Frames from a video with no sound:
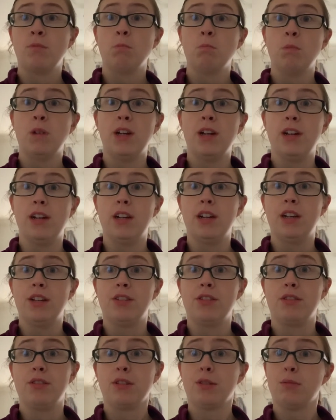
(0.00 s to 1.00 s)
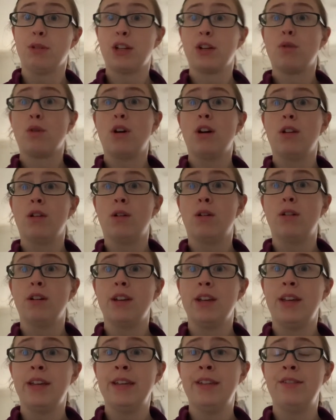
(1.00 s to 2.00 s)
As there's been quite a lot
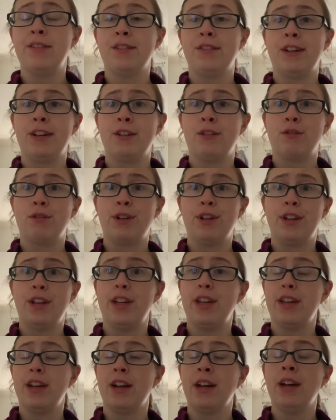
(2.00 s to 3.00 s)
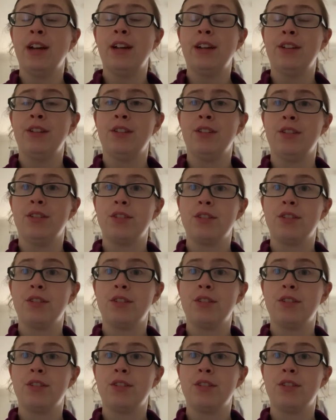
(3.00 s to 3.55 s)
in the day already and